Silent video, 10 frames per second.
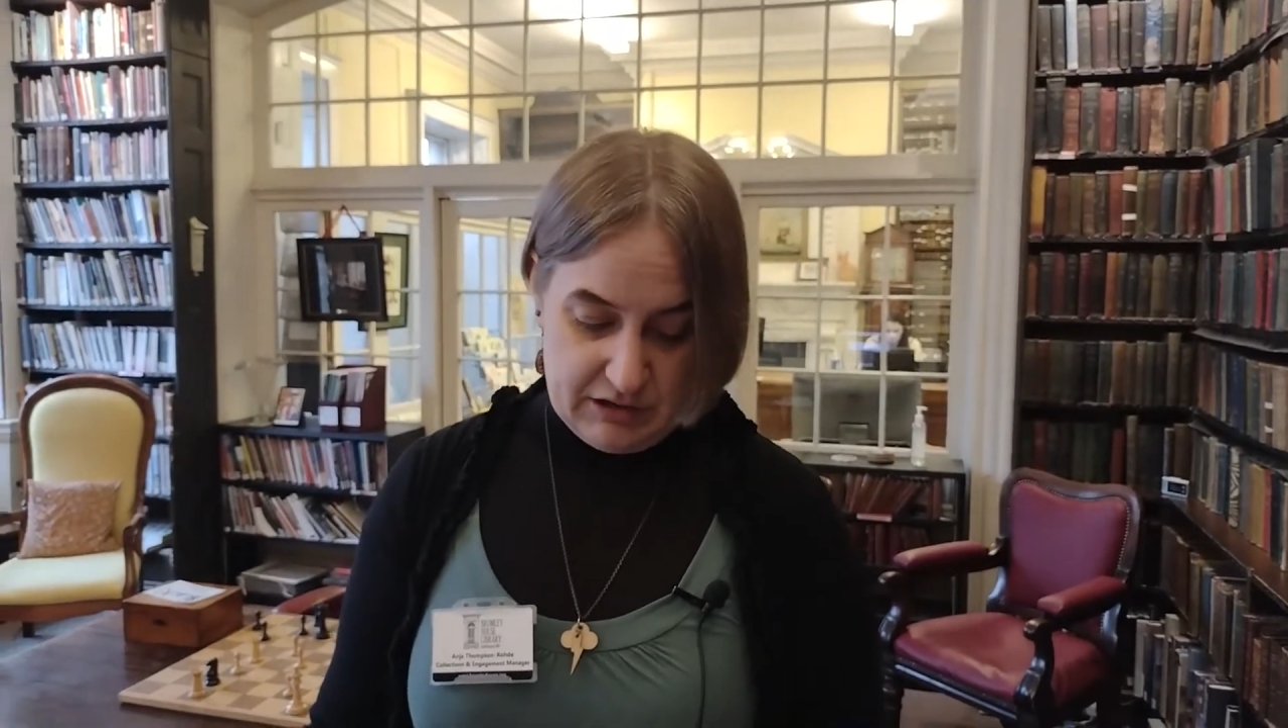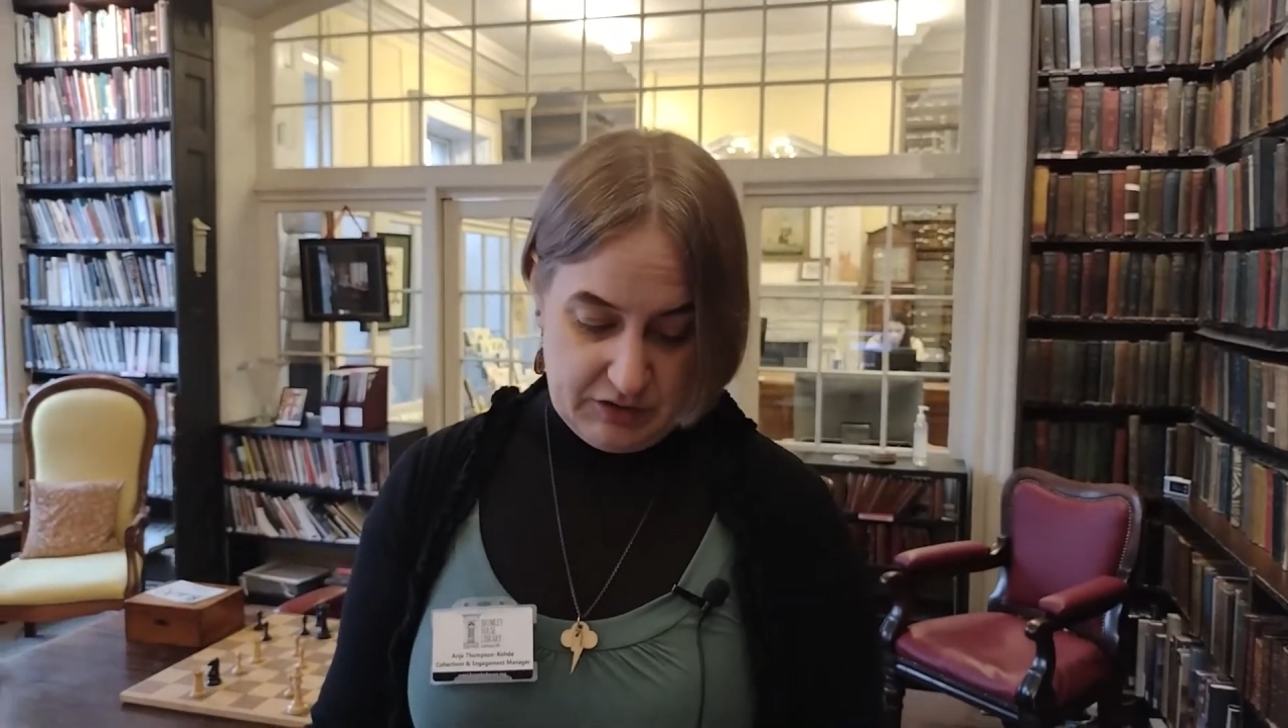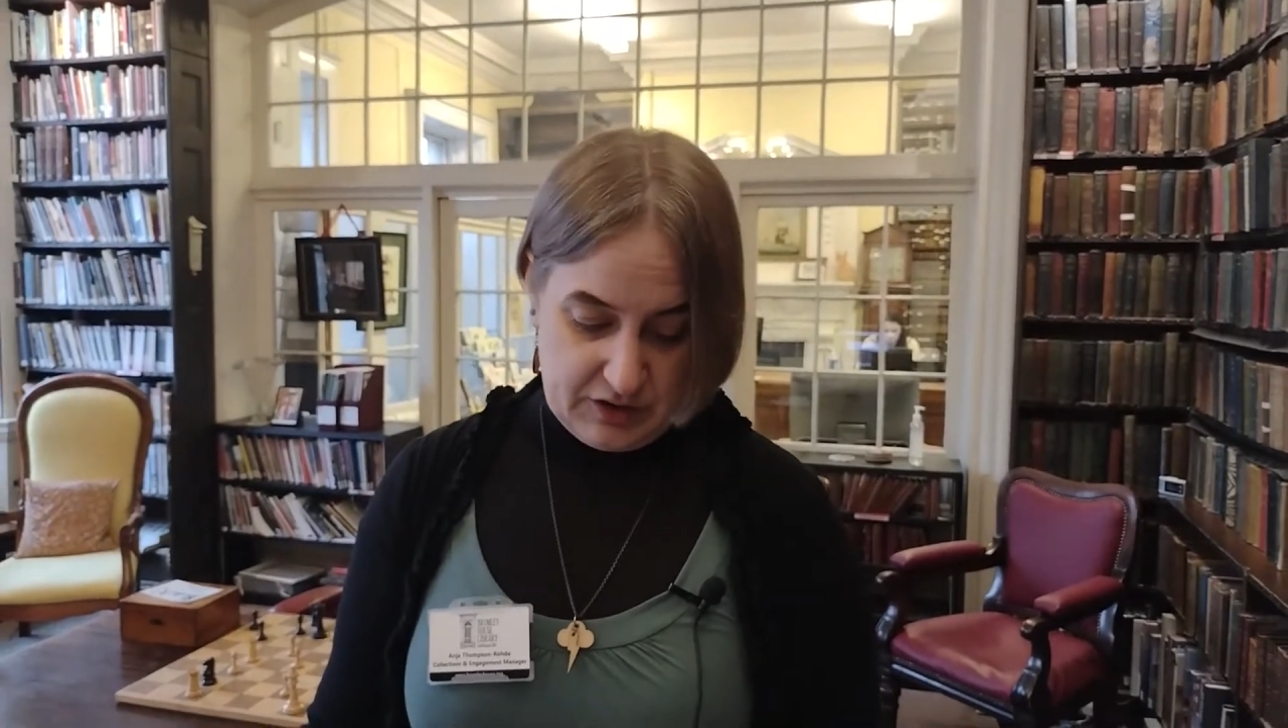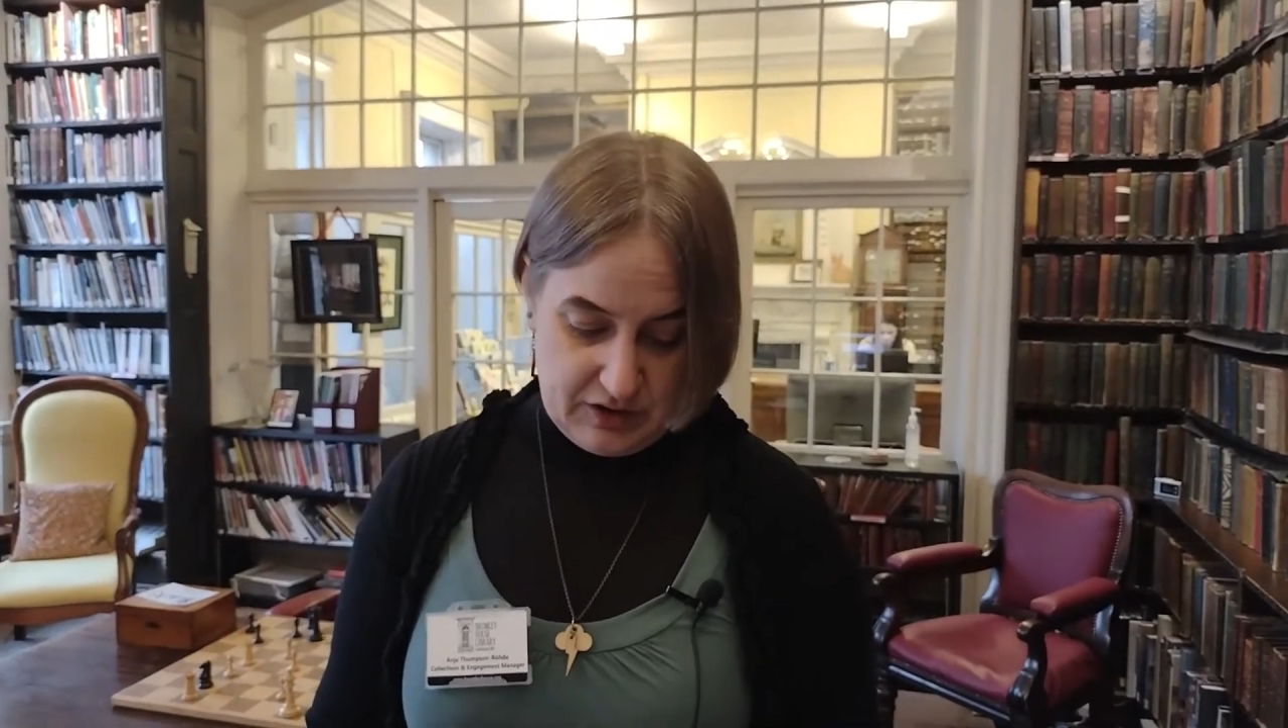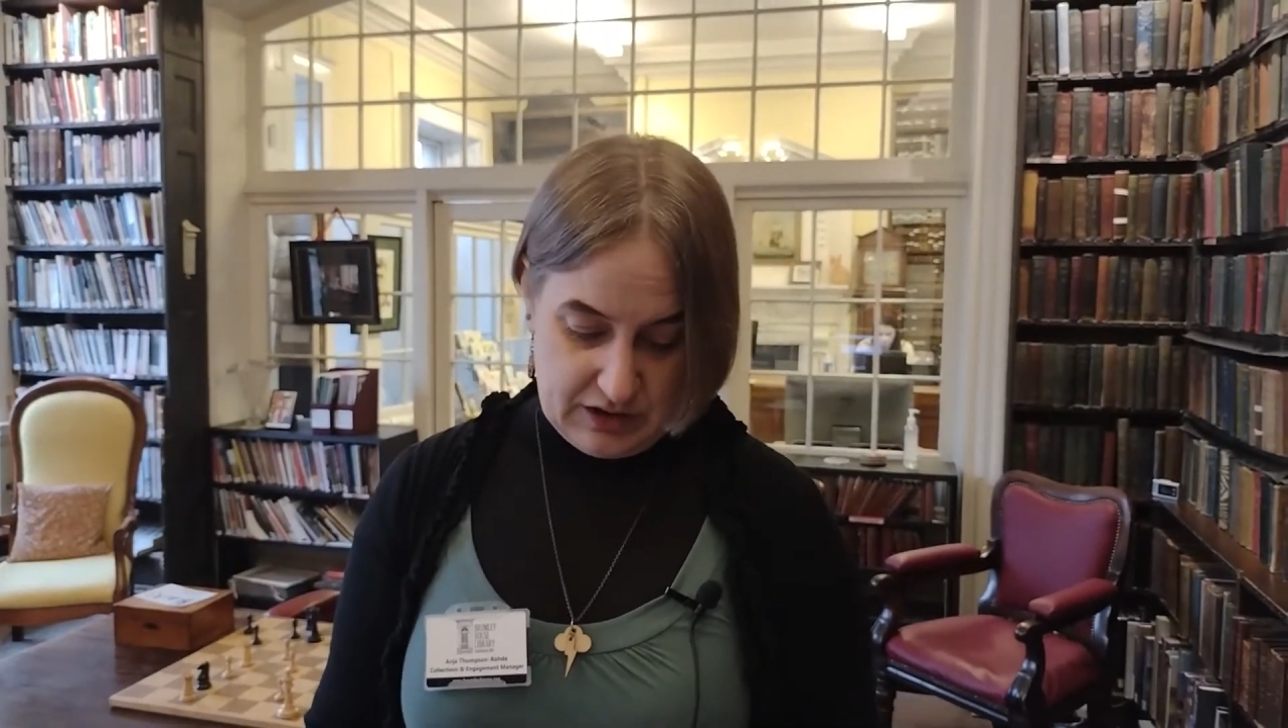of
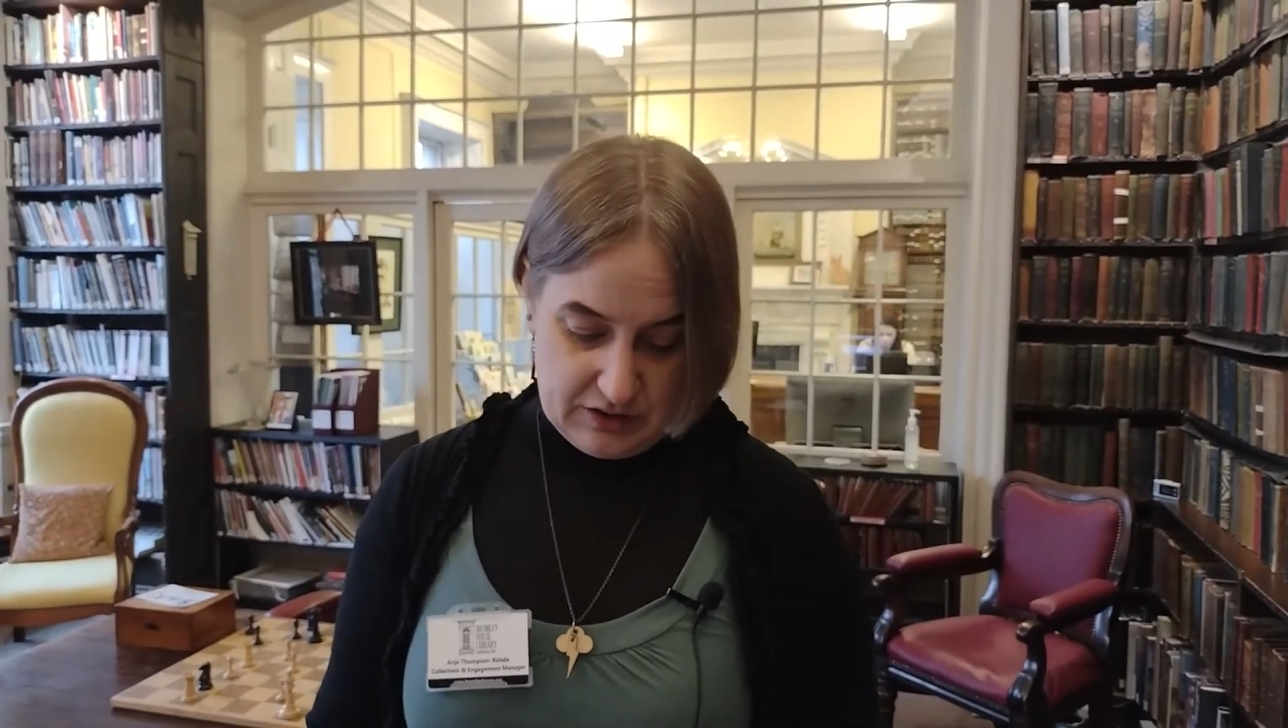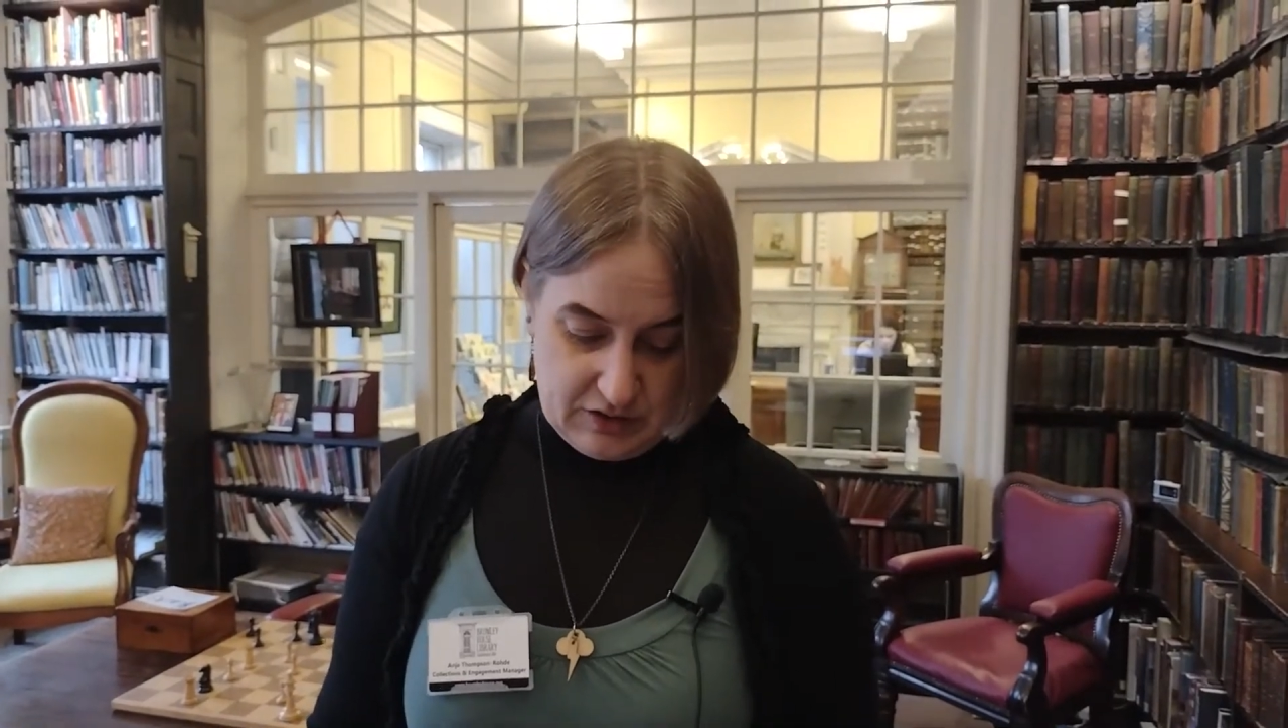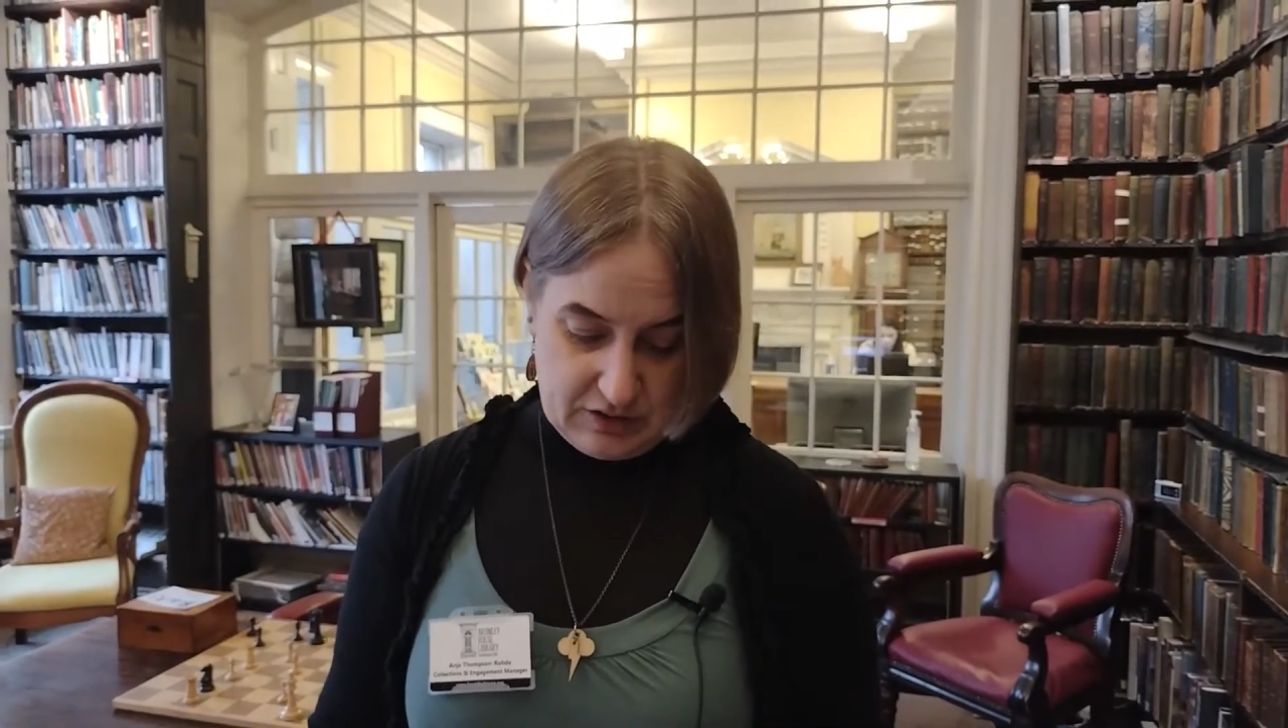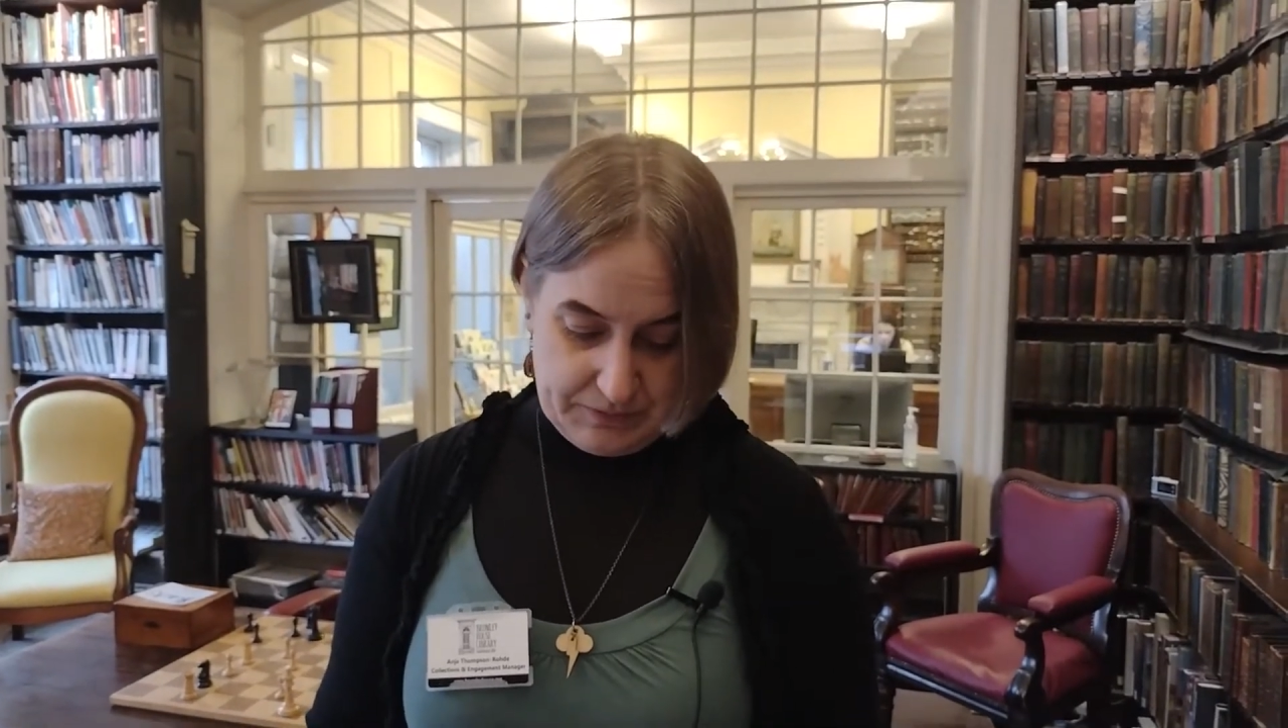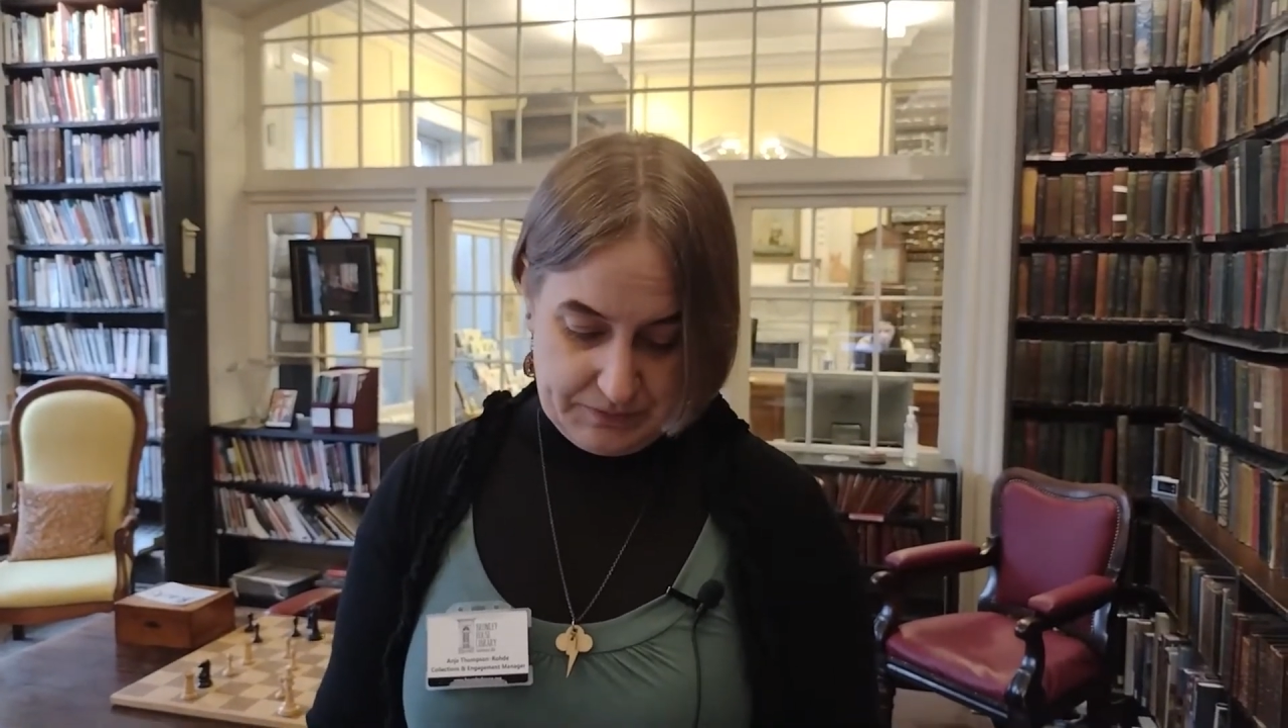science.